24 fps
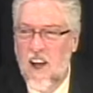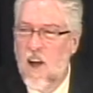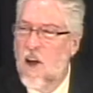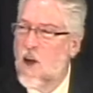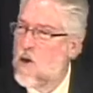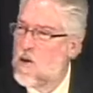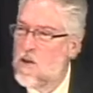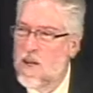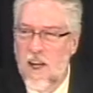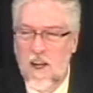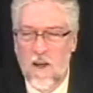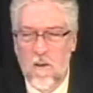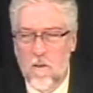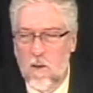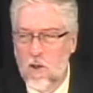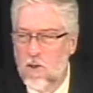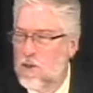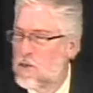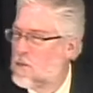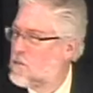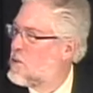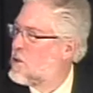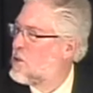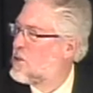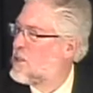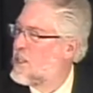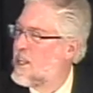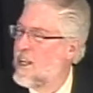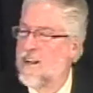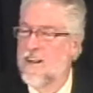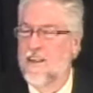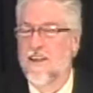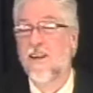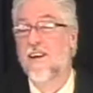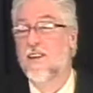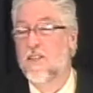Oh yeah,
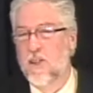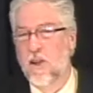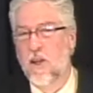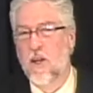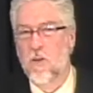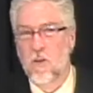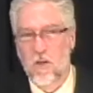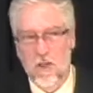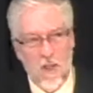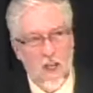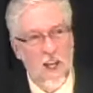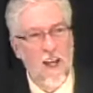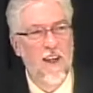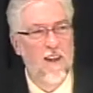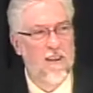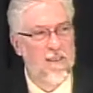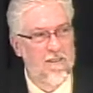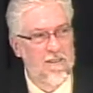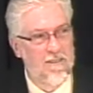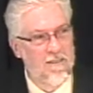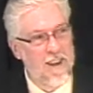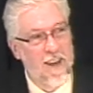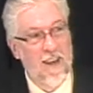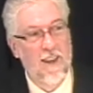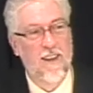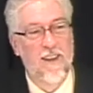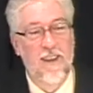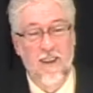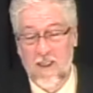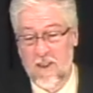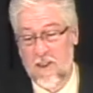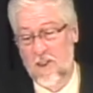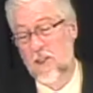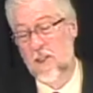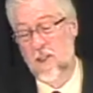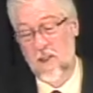yeah. Tony was saying,
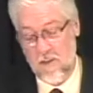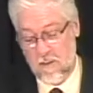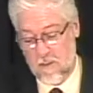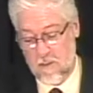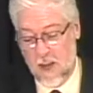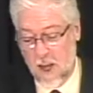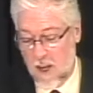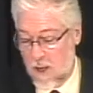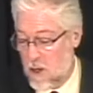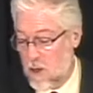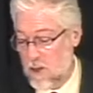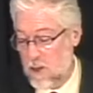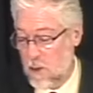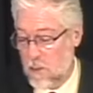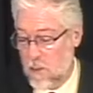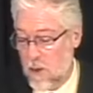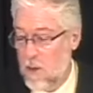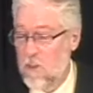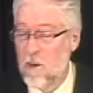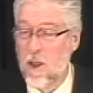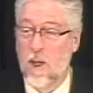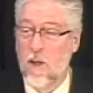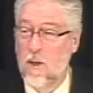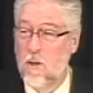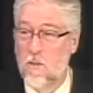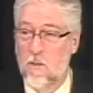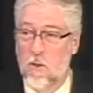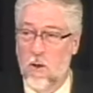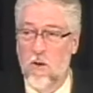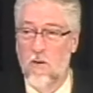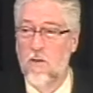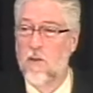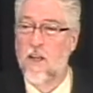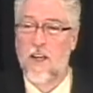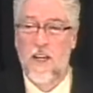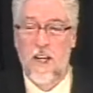God also put him there to
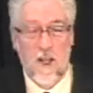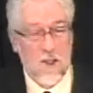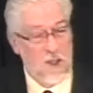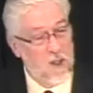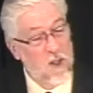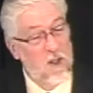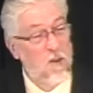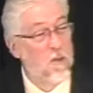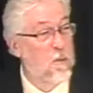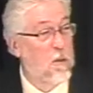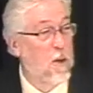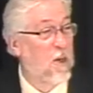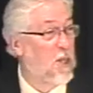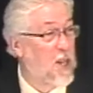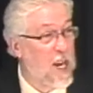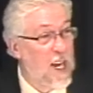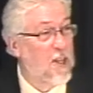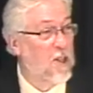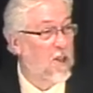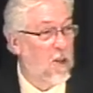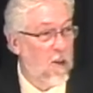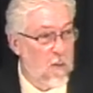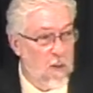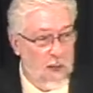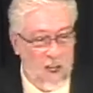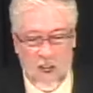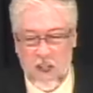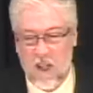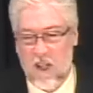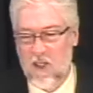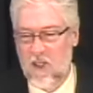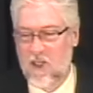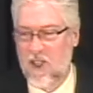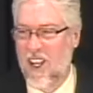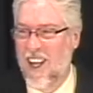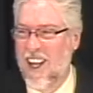prove that he's a protector,
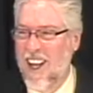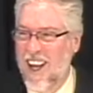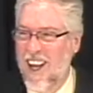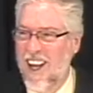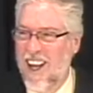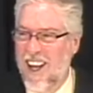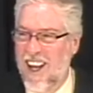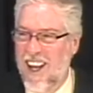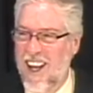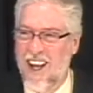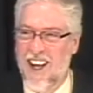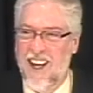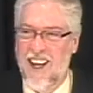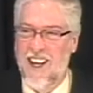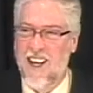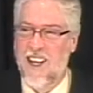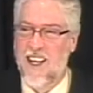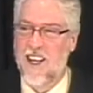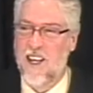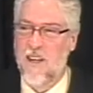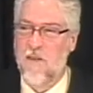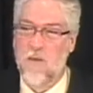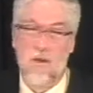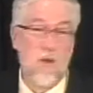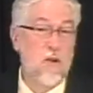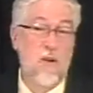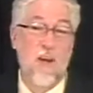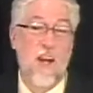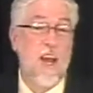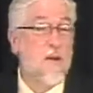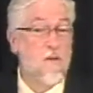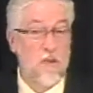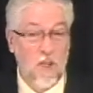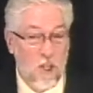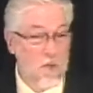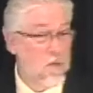because if you don't
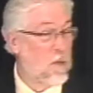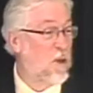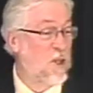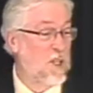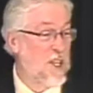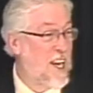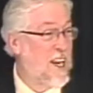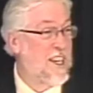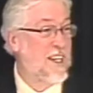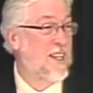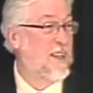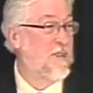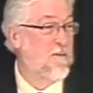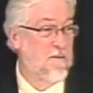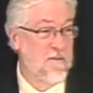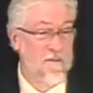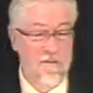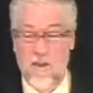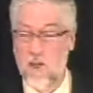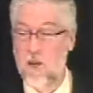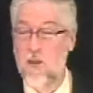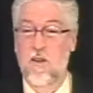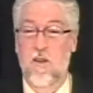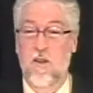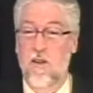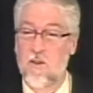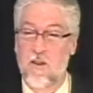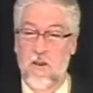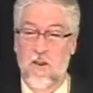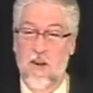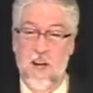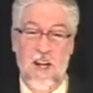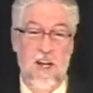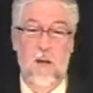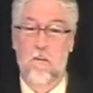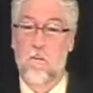have his protecting,
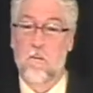you're like a